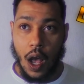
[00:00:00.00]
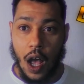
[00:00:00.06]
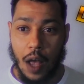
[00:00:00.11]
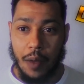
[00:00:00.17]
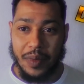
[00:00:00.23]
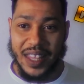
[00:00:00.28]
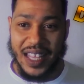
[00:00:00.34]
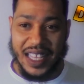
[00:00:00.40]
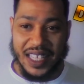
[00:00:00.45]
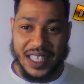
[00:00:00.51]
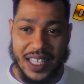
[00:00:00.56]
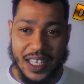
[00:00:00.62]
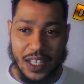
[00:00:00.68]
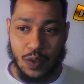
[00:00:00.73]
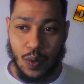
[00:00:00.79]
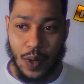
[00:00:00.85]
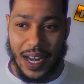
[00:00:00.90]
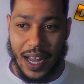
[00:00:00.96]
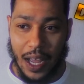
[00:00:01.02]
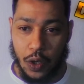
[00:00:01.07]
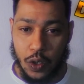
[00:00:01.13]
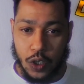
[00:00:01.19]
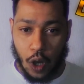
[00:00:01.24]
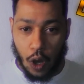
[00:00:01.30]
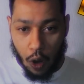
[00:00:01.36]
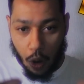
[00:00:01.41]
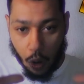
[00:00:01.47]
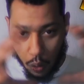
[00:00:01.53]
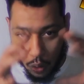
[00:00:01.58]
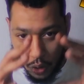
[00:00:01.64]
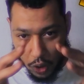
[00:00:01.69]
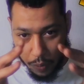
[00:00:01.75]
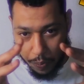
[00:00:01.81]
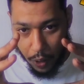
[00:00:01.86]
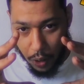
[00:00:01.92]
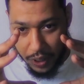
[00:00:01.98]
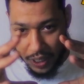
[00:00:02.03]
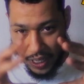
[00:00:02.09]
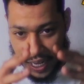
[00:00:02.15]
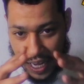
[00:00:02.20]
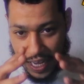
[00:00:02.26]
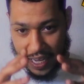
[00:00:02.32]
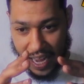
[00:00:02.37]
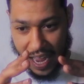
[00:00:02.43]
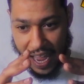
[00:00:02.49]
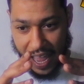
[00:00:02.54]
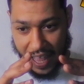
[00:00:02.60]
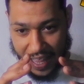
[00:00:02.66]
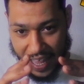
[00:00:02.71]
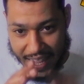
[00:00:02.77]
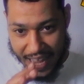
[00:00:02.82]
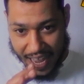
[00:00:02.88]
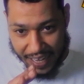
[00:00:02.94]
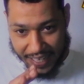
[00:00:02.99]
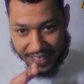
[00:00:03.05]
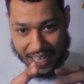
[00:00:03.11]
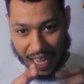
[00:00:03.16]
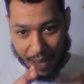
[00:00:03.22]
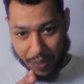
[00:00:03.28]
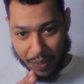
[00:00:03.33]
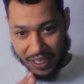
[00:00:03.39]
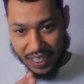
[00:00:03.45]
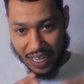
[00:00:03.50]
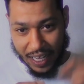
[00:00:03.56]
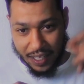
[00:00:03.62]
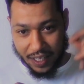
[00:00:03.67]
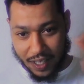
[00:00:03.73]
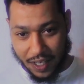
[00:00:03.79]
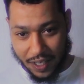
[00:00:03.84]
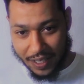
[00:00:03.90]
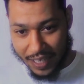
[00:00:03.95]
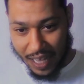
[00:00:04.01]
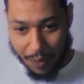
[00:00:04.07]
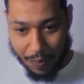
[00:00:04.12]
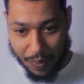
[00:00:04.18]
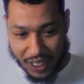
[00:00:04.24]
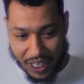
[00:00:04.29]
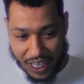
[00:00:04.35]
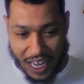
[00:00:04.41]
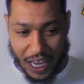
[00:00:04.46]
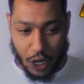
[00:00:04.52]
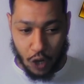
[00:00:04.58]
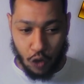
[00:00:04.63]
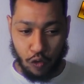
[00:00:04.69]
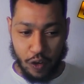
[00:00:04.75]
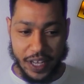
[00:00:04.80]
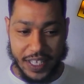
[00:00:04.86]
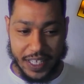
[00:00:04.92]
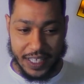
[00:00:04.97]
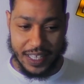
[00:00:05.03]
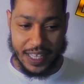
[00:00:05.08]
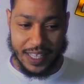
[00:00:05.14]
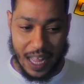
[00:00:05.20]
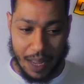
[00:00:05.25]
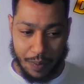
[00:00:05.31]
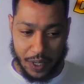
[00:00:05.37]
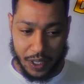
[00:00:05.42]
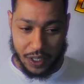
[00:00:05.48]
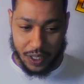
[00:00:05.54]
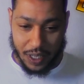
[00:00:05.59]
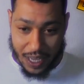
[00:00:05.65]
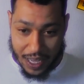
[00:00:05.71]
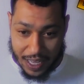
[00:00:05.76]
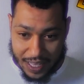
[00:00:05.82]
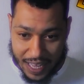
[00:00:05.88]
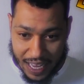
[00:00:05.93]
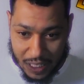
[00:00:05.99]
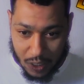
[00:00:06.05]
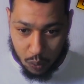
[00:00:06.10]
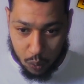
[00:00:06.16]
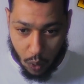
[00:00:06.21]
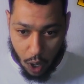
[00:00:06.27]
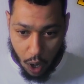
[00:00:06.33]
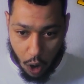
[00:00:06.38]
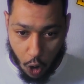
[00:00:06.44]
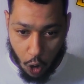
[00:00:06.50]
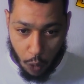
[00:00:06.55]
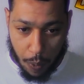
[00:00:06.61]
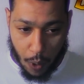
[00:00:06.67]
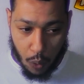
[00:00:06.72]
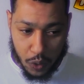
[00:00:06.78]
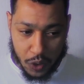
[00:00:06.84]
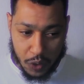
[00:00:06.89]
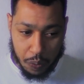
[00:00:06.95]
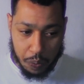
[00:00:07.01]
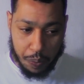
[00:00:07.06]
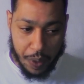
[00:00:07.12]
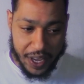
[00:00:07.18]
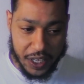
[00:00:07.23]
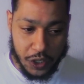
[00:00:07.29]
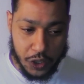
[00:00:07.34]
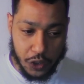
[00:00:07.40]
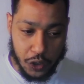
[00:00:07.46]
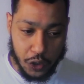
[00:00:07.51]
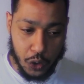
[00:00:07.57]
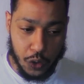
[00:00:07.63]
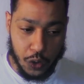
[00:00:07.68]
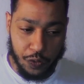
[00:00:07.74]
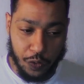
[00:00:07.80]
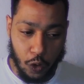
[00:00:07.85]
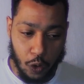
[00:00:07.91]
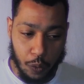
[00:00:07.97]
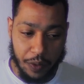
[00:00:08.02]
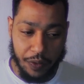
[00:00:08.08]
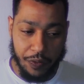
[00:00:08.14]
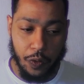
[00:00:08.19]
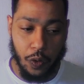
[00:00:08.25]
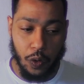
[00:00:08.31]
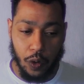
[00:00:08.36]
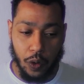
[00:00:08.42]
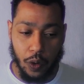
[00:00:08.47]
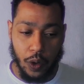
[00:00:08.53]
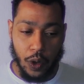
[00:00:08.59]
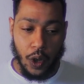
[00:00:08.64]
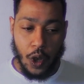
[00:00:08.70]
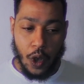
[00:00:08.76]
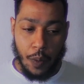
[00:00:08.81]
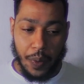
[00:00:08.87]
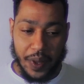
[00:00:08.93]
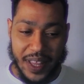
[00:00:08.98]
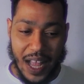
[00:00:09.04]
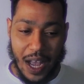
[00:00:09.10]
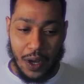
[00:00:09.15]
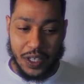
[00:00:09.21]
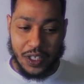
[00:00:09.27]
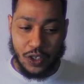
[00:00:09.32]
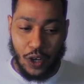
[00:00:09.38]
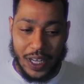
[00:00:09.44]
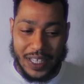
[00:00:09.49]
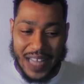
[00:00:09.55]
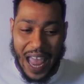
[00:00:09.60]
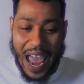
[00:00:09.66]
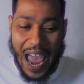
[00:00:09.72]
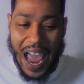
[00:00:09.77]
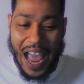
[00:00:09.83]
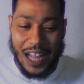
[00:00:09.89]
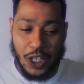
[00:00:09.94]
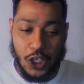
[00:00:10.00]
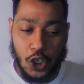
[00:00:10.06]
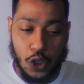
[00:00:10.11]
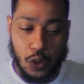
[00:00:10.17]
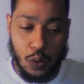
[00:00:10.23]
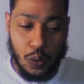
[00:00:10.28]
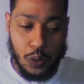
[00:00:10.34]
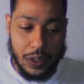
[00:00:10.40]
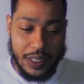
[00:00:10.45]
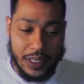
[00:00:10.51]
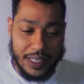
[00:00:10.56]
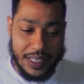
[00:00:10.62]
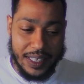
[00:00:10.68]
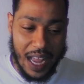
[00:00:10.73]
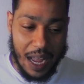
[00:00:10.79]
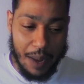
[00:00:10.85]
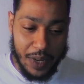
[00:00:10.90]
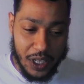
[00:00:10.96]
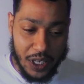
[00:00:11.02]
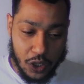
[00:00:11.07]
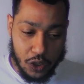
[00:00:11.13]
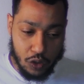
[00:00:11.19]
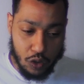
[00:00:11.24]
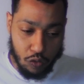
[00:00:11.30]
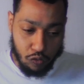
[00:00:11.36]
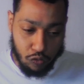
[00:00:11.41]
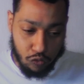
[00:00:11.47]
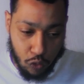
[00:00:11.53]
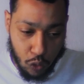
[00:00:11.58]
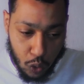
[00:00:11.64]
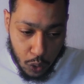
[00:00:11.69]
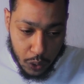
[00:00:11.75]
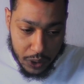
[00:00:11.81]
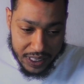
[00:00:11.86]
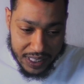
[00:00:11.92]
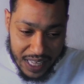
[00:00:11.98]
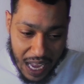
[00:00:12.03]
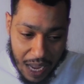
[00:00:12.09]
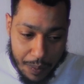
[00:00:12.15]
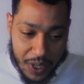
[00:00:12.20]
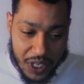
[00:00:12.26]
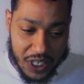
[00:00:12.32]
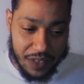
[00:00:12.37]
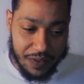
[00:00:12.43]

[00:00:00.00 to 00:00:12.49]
These things will allow you to hold your opponent in air. The next damage that does damage increases the damage. That's what Obo was best used for before. But now it's got its actual damage, the raw damage